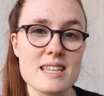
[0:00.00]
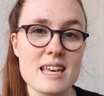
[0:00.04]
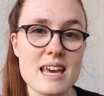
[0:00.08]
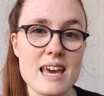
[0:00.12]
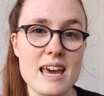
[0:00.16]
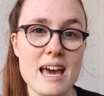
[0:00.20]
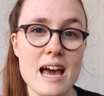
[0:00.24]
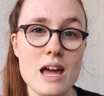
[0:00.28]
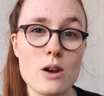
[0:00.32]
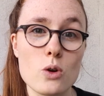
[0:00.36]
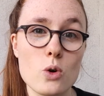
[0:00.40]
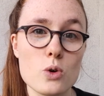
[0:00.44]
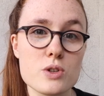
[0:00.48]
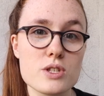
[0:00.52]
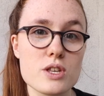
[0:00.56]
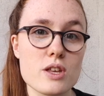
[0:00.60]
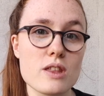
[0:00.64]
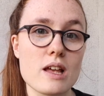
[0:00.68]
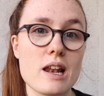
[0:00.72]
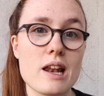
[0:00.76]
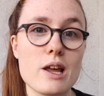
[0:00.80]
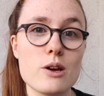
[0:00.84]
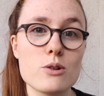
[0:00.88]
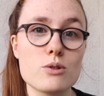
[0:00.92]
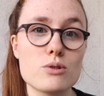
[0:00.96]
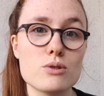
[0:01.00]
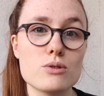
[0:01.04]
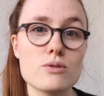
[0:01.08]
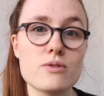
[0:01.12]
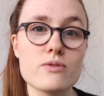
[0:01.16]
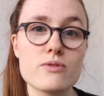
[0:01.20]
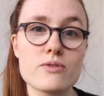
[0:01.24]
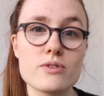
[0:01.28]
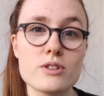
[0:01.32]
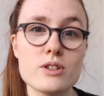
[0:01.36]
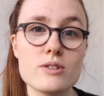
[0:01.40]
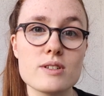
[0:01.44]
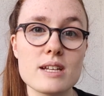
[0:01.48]
here and also the local
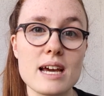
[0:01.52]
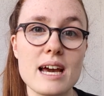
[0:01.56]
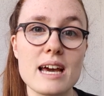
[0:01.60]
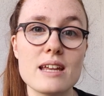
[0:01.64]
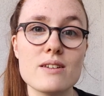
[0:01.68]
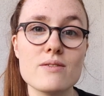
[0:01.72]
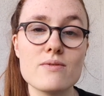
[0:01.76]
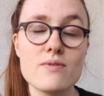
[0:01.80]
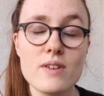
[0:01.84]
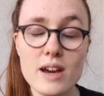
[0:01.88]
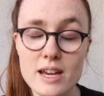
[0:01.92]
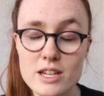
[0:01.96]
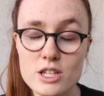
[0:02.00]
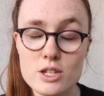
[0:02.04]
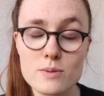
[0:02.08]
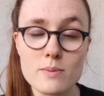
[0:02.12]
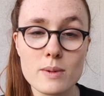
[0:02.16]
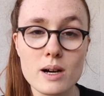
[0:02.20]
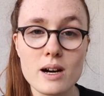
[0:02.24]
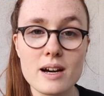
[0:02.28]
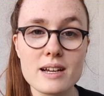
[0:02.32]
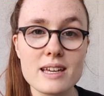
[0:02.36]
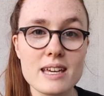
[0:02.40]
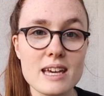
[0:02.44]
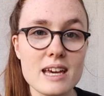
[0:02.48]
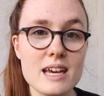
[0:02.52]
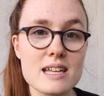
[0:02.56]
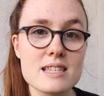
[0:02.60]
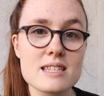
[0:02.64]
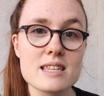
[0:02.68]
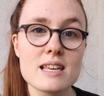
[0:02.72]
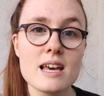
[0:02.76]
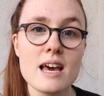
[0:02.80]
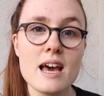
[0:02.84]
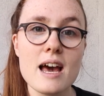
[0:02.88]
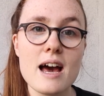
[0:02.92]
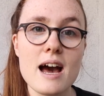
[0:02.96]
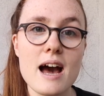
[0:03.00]
fruit and veg market.
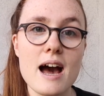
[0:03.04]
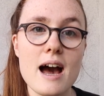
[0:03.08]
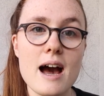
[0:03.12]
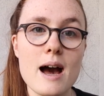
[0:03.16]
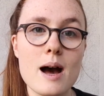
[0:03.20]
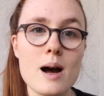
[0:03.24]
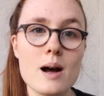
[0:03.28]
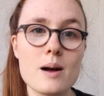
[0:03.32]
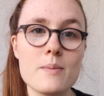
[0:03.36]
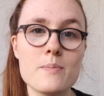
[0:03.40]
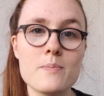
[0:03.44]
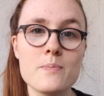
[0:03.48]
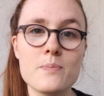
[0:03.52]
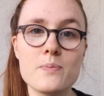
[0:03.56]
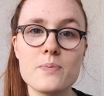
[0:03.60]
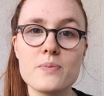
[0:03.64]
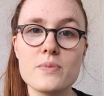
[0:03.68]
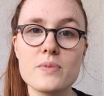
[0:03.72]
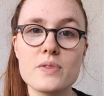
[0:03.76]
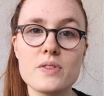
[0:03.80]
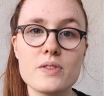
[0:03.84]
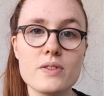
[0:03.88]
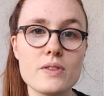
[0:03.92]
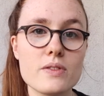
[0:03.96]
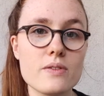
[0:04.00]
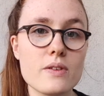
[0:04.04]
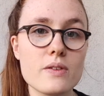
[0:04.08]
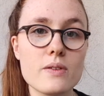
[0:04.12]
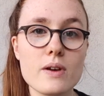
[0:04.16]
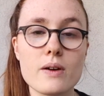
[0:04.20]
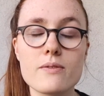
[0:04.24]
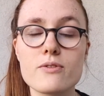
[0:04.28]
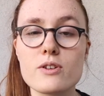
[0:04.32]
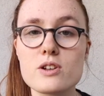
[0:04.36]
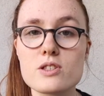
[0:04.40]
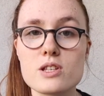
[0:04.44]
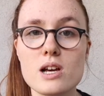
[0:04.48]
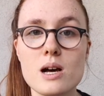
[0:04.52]

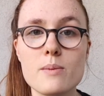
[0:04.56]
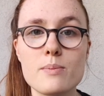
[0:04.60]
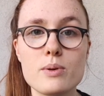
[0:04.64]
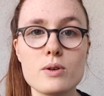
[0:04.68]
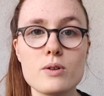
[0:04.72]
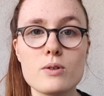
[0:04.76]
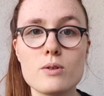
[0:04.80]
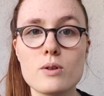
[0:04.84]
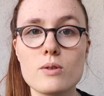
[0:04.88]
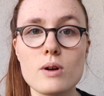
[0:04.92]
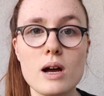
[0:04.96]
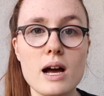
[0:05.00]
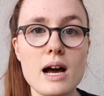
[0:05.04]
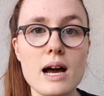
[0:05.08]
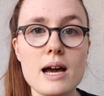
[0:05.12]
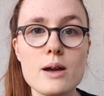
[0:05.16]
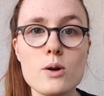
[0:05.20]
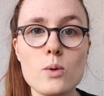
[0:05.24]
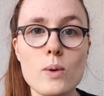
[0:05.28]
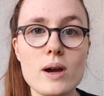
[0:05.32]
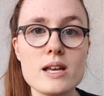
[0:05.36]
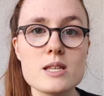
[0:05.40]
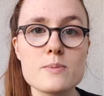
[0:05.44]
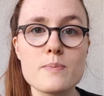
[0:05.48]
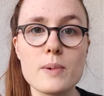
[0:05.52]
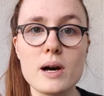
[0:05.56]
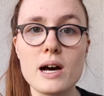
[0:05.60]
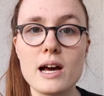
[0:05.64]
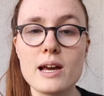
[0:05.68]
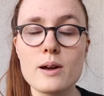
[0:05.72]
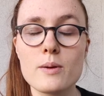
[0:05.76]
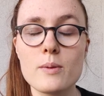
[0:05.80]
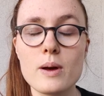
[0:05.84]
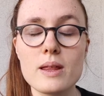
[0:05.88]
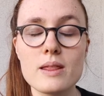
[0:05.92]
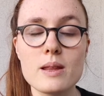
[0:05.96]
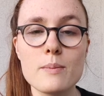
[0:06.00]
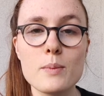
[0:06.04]
For example, I always
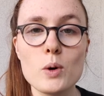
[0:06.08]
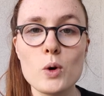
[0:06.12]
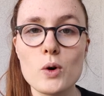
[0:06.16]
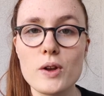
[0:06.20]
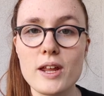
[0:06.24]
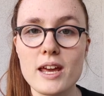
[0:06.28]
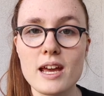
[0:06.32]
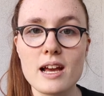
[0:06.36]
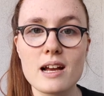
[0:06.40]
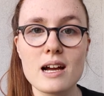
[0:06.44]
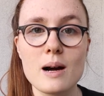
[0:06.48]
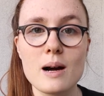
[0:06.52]
buy in the morning a